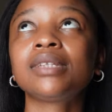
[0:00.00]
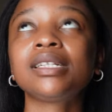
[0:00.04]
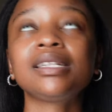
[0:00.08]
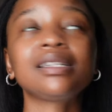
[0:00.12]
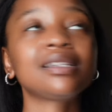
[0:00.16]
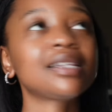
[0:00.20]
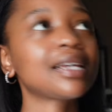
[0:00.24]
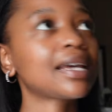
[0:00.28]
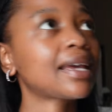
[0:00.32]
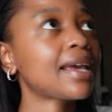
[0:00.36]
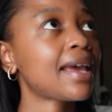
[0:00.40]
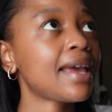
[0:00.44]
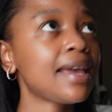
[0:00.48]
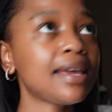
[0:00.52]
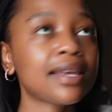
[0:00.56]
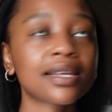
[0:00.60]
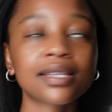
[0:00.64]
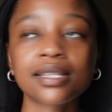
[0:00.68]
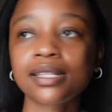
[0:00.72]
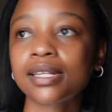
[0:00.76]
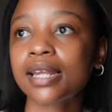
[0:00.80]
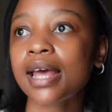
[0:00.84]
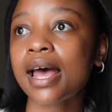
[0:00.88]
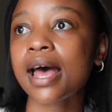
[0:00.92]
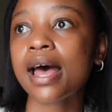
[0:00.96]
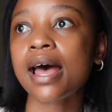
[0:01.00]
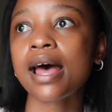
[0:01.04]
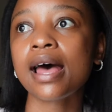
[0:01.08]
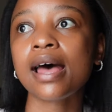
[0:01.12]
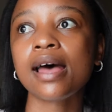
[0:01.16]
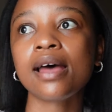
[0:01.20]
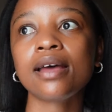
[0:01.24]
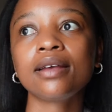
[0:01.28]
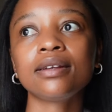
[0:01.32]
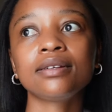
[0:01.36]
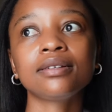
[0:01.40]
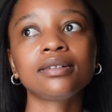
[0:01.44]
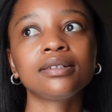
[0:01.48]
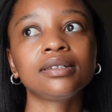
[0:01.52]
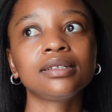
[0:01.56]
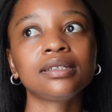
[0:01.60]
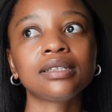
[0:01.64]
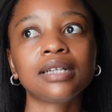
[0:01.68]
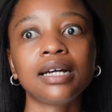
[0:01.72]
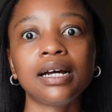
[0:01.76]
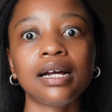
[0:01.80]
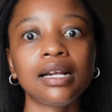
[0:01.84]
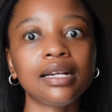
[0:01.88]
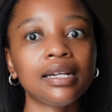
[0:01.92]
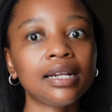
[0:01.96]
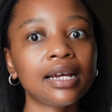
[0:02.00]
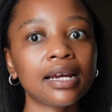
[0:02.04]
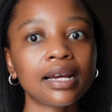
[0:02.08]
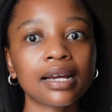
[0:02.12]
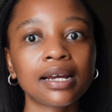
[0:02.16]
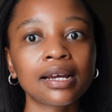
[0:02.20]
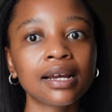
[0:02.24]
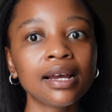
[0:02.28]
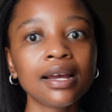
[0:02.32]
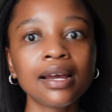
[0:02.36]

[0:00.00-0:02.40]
the cake stand, like